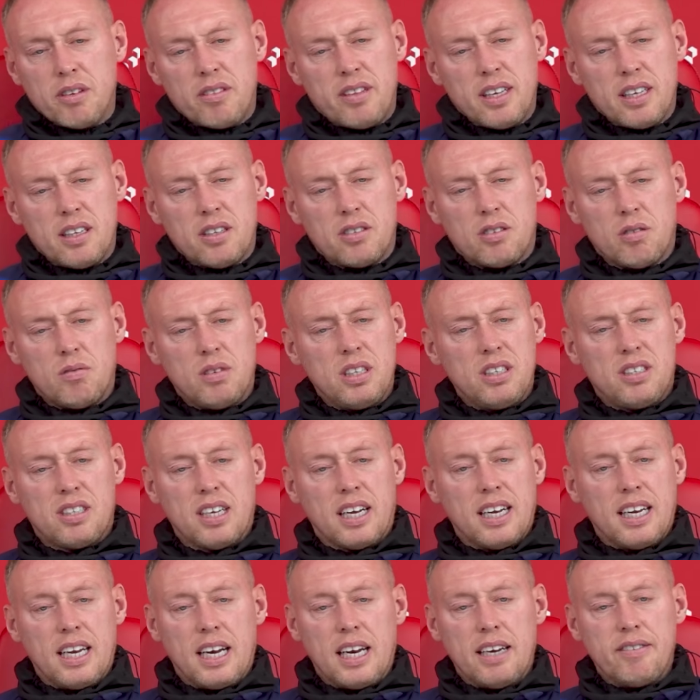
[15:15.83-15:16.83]
I think there's only
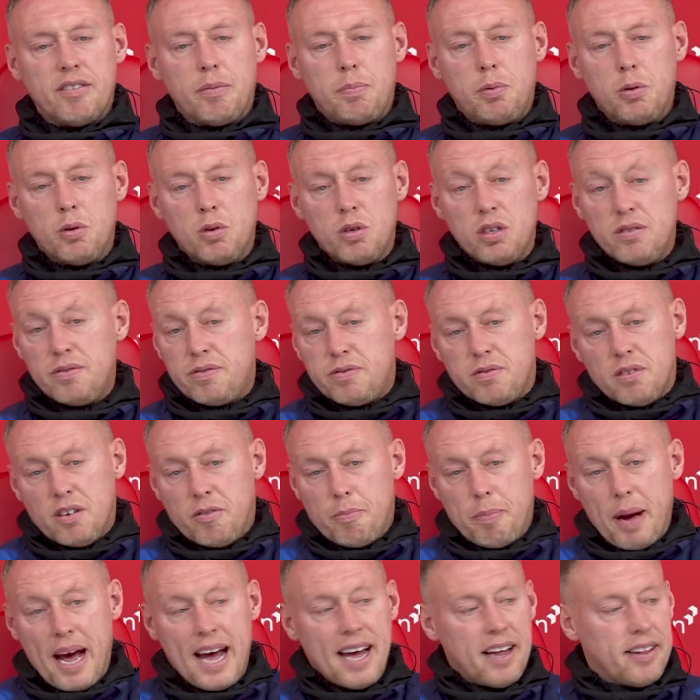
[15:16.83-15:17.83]
City and Liverpool have,
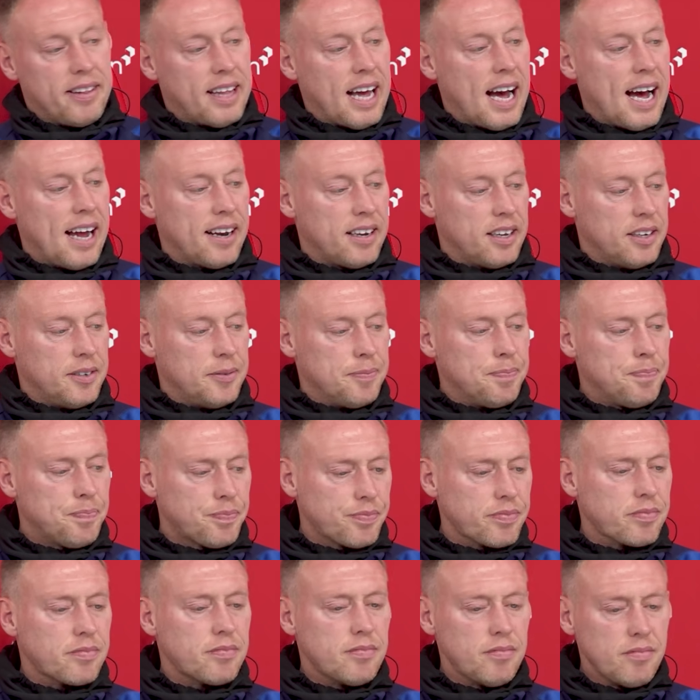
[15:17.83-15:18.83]
have bettered that, and
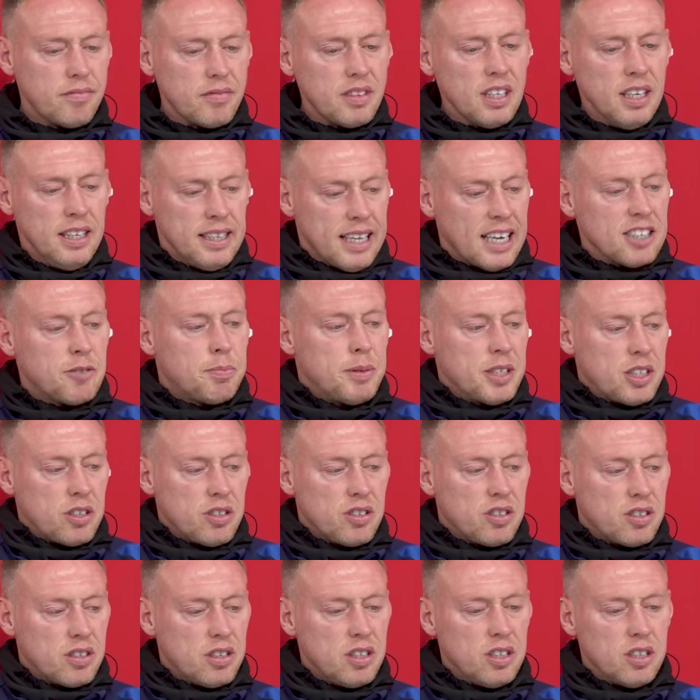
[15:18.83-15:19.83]
that's
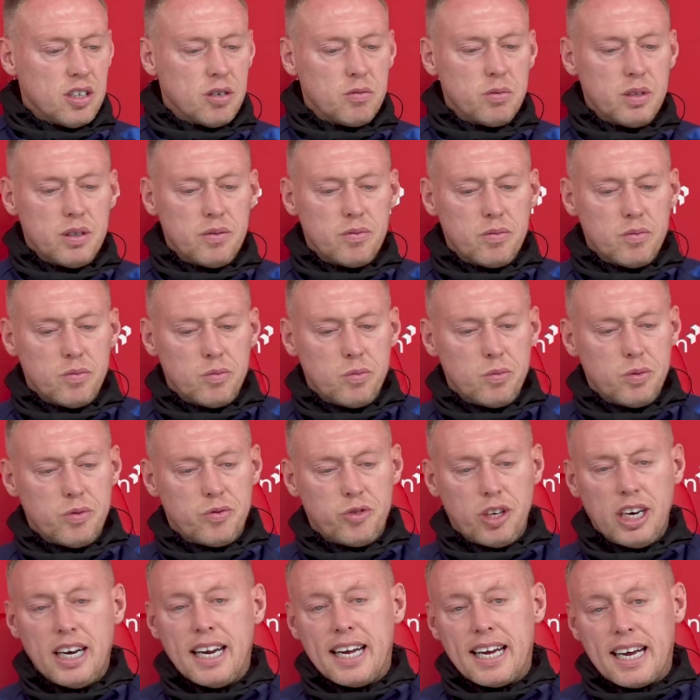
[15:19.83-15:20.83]
because you know we
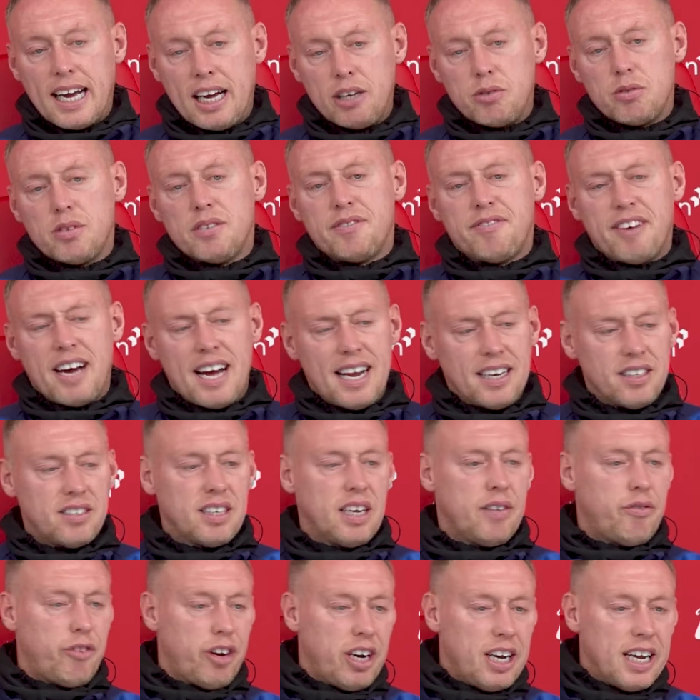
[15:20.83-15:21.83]
we've really engaged with the fans.
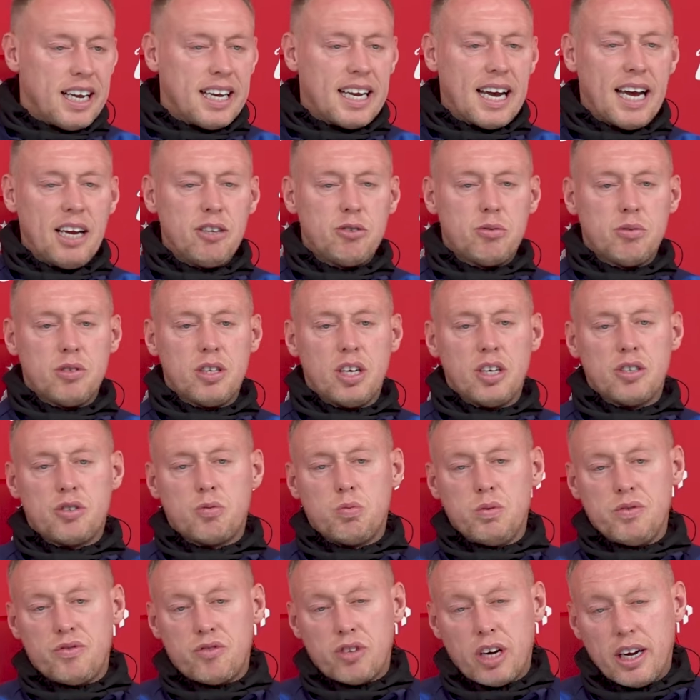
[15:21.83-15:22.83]
They've really engaged with
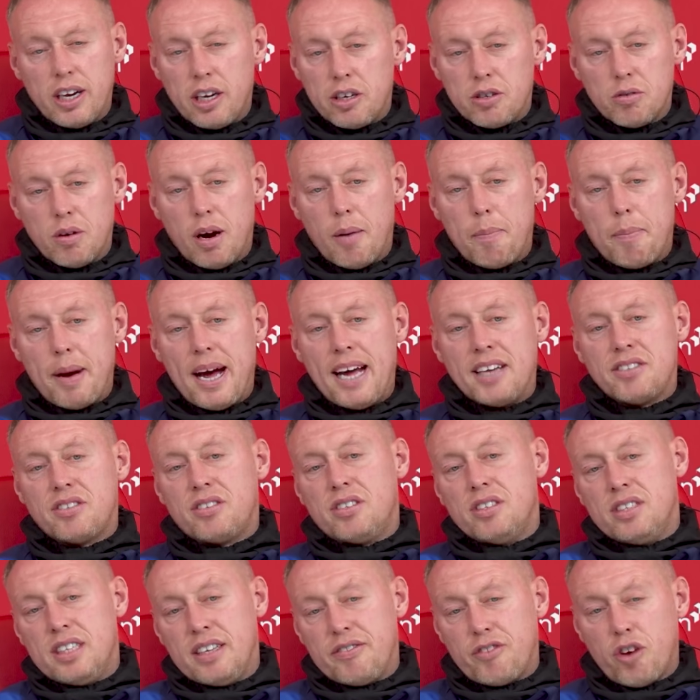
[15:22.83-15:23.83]
us. We've tried to do our
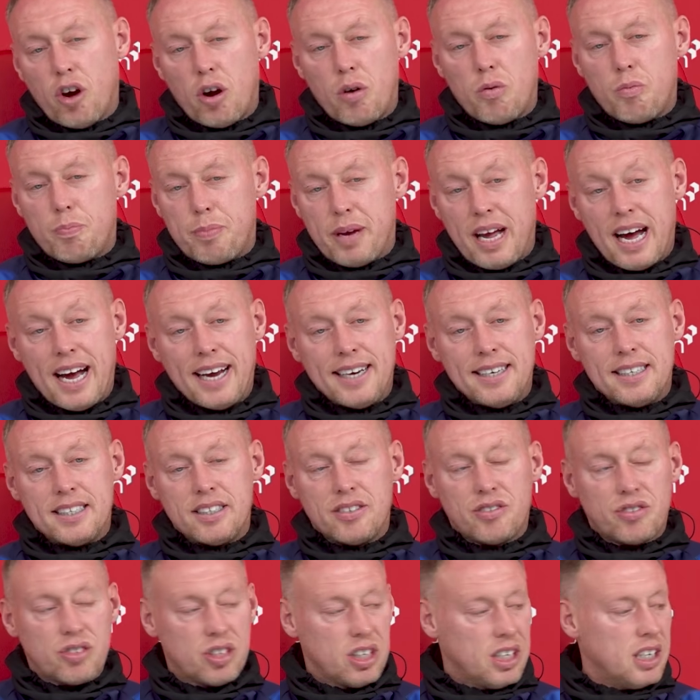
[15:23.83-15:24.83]
best, and they've got behind
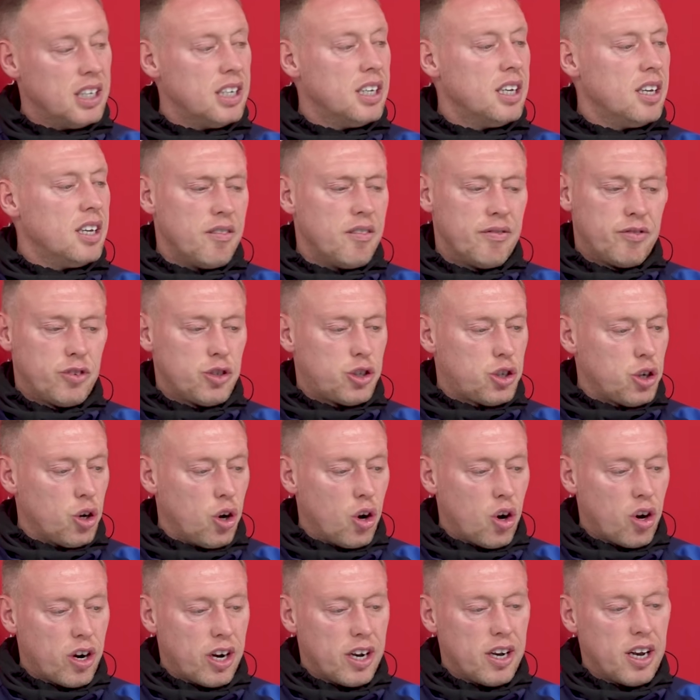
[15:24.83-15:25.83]
us for
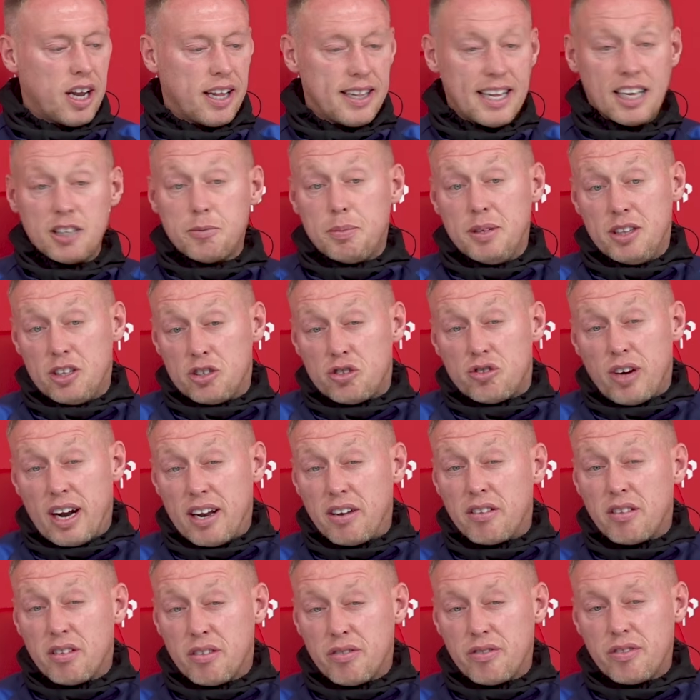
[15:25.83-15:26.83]
sure. And, and that's been the
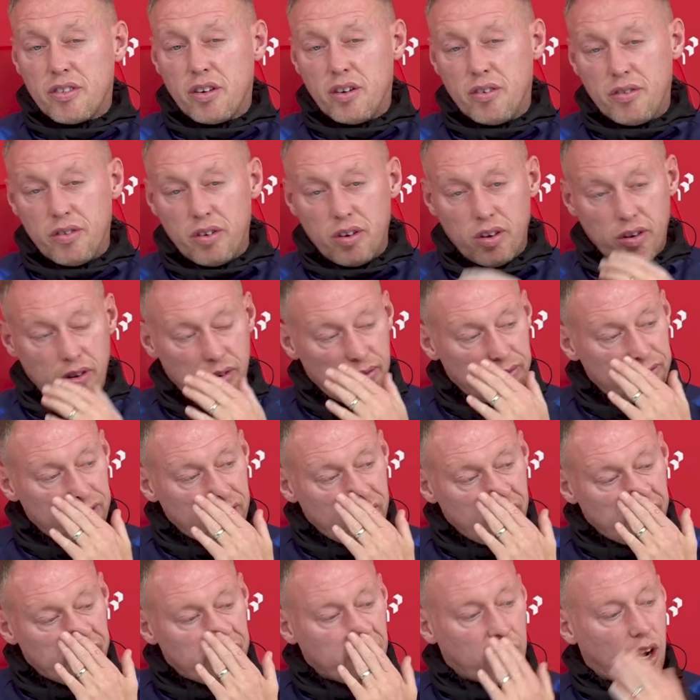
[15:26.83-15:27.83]
strength of, of,
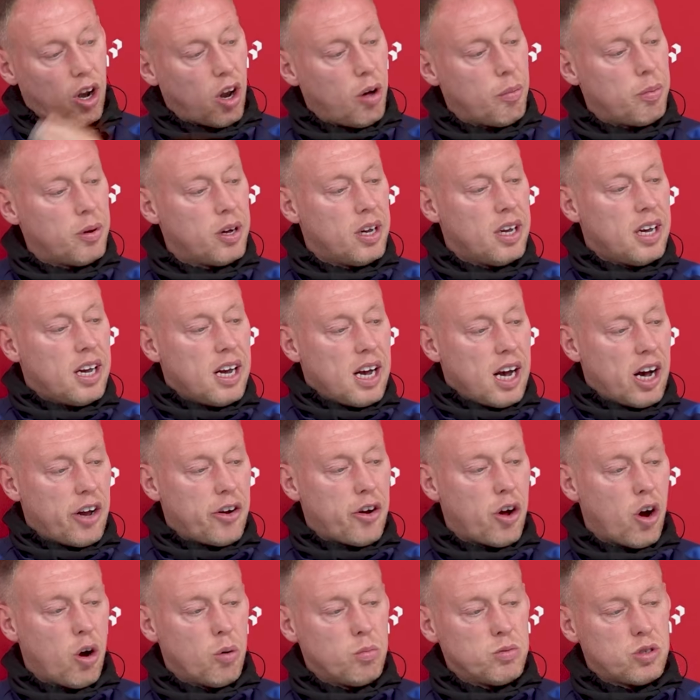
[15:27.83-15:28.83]
of the club
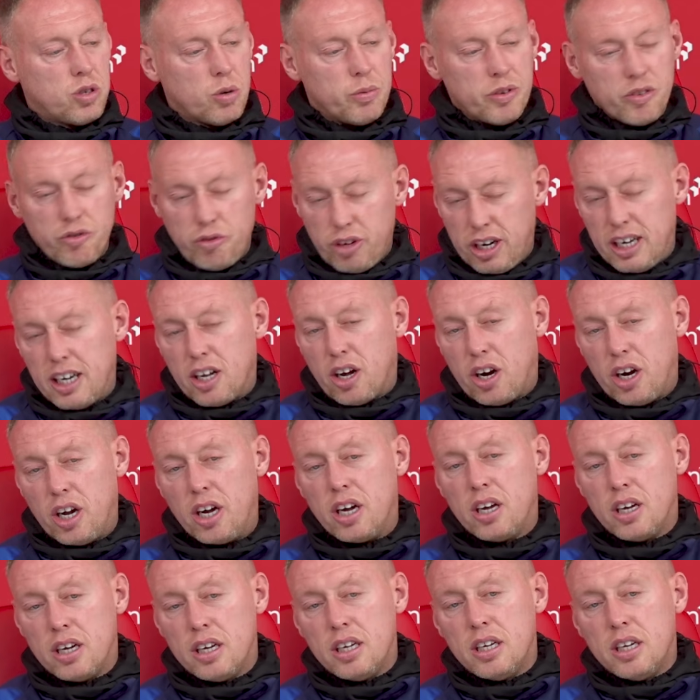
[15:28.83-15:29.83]
at home. So we've really got
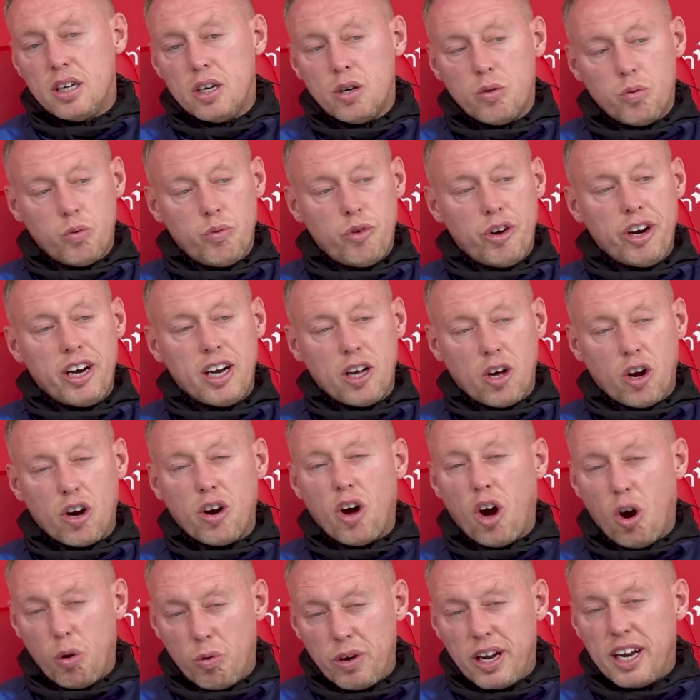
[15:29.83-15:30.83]
to we really got
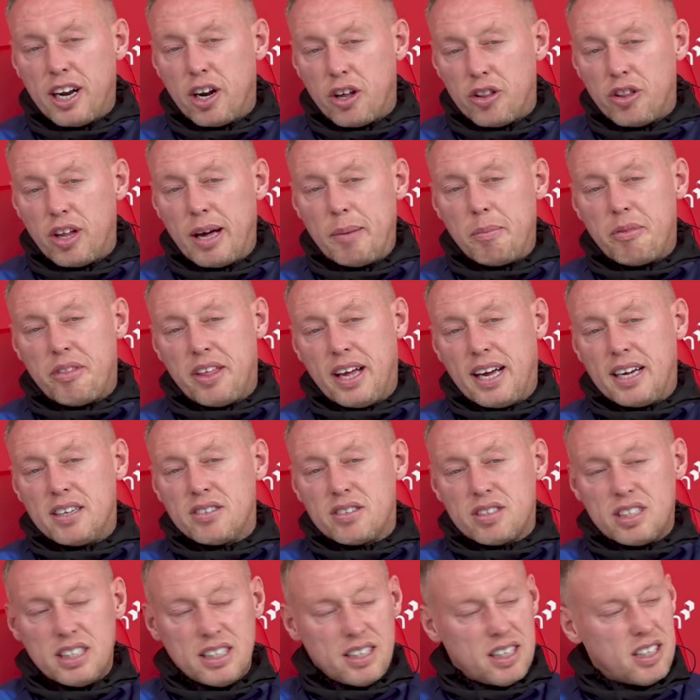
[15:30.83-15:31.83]
to hone in on them
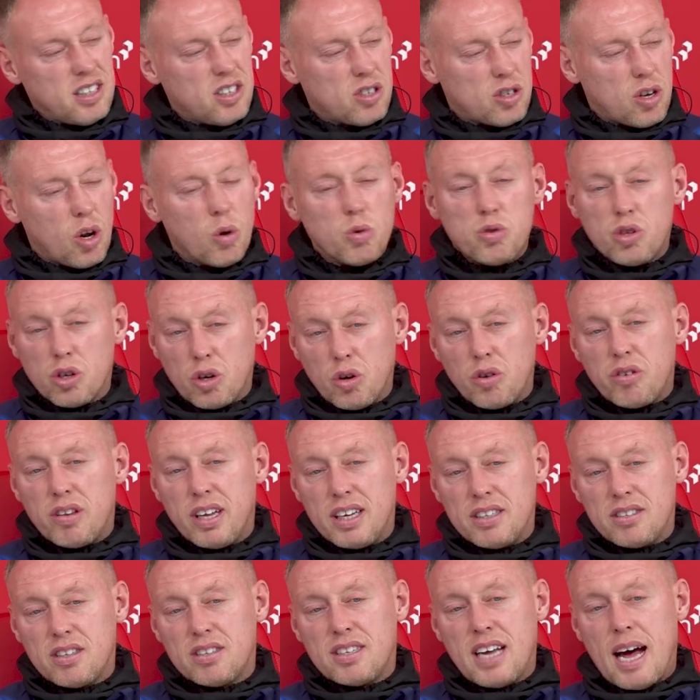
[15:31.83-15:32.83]
things. See that there's loads of good
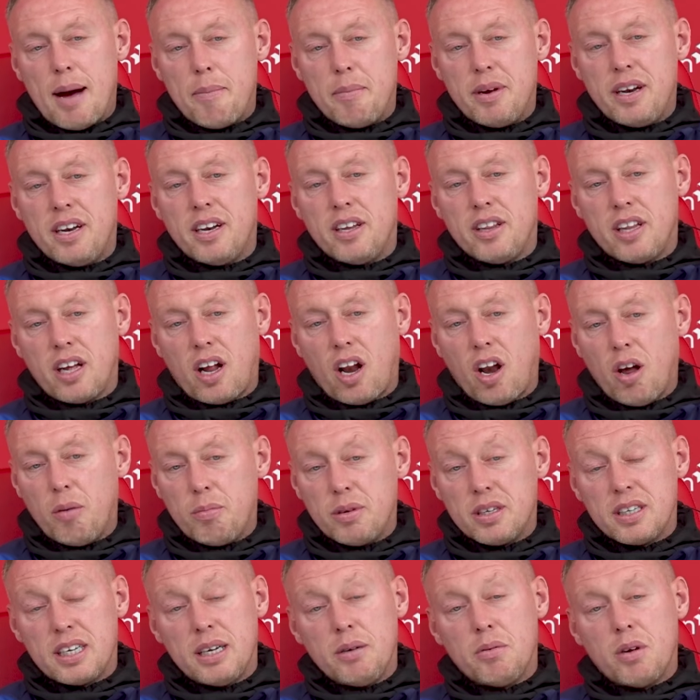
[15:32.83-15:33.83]
things that's happening at the
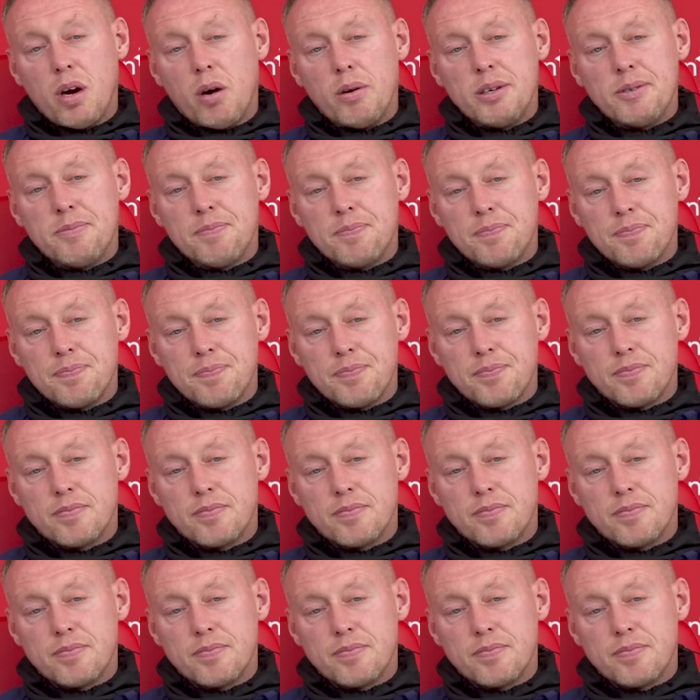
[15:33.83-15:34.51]
club, and keep going.